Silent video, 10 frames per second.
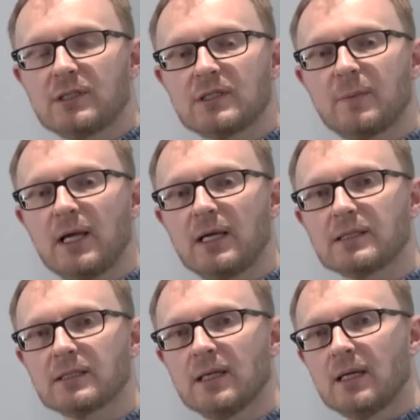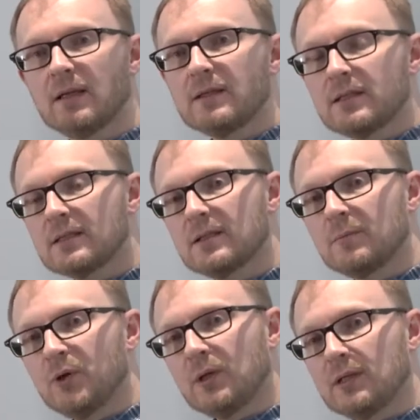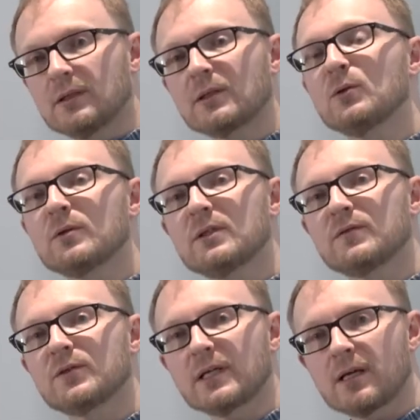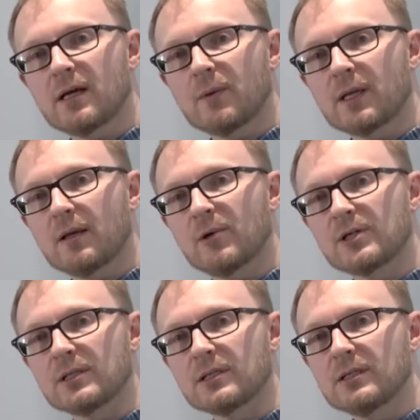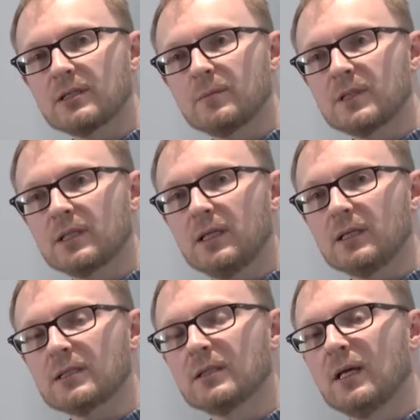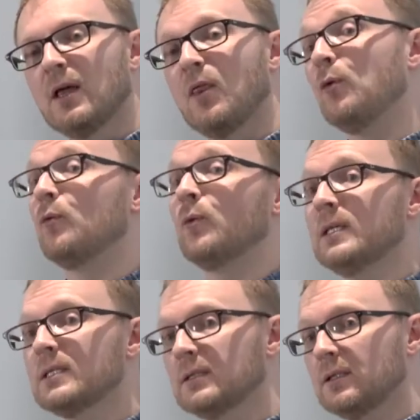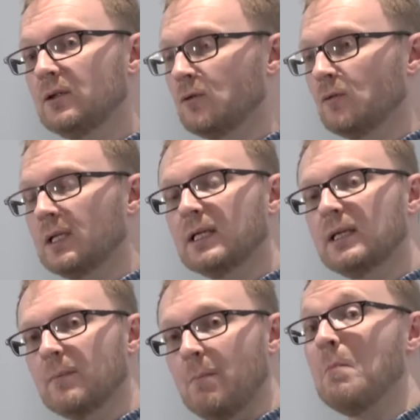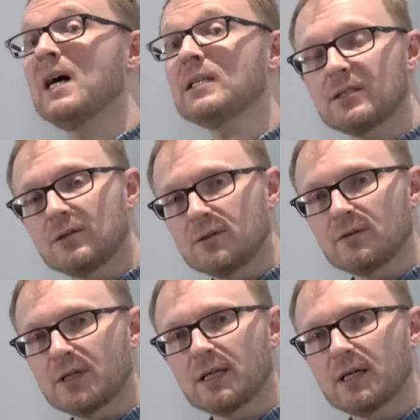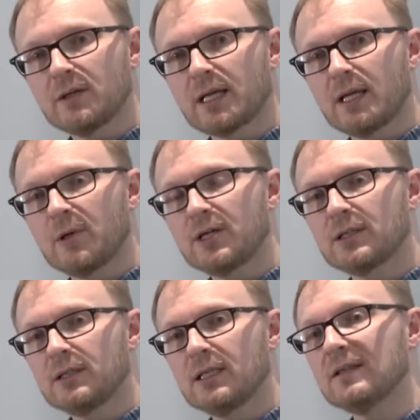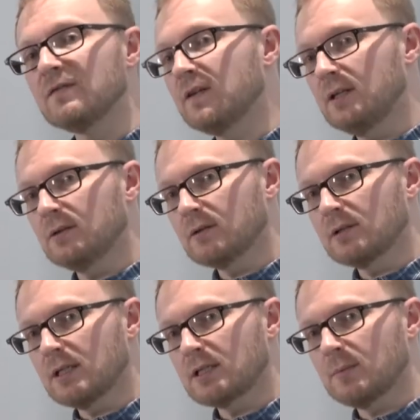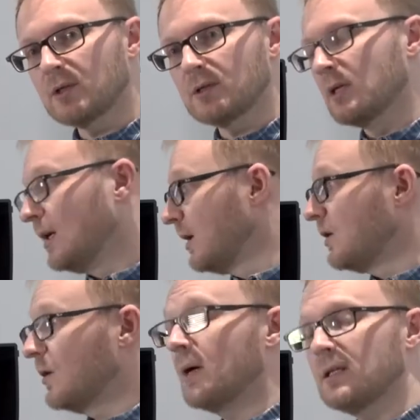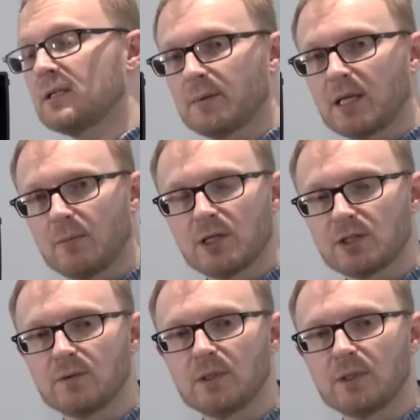displays. This is the beauty and the glory of direct hardware calibration systems. It's the reason that you really must use direct hardware calibration in the video context, because no other type of calibration